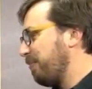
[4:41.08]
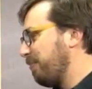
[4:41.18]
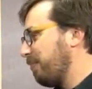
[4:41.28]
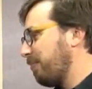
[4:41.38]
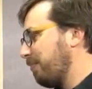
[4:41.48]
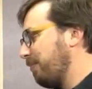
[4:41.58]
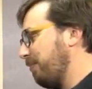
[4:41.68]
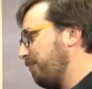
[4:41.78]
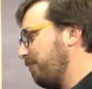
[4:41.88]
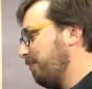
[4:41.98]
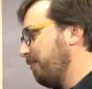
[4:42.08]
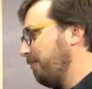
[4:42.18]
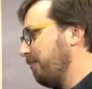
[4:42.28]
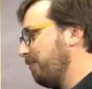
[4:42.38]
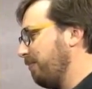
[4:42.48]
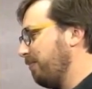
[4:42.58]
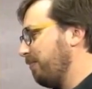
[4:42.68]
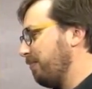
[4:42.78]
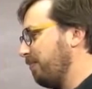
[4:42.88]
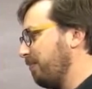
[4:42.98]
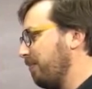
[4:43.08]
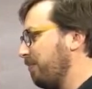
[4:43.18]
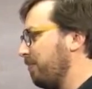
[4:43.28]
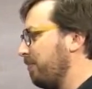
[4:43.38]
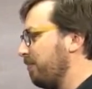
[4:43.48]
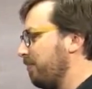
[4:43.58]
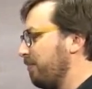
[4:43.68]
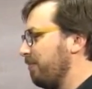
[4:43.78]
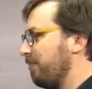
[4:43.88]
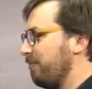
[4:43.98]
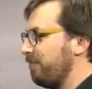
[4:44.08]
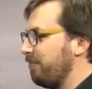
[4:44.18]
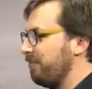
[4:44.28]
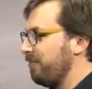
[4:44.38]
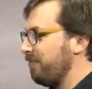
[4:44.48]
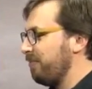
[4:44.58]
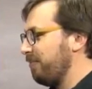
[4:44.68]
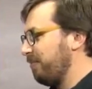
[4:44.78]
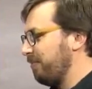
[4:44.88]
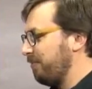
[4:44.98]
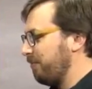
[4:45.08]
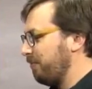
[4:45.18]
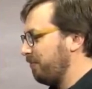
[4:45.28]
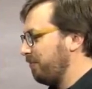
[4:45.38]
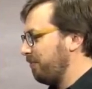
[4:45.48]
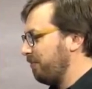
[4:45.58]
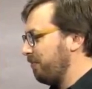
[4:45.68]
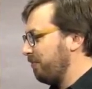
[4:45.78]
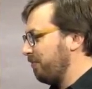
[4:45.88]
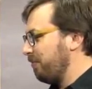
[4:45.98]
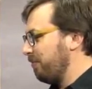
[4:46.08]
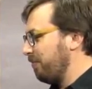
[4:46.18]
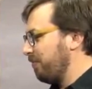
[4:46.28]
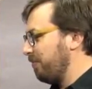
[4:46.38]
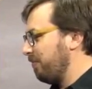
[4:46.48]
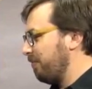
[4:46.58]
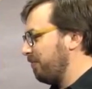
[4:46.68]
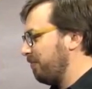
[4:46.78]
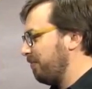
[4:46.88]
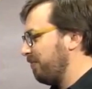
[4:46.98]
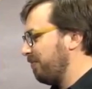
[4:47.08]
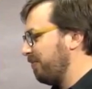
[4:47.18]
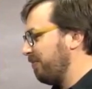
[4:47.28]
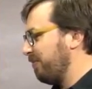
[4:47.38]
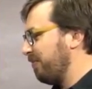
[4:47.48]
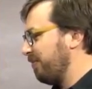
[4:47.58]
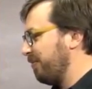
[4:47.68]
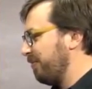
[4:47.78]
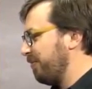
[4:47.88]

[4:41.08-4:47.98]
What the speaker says: (silent)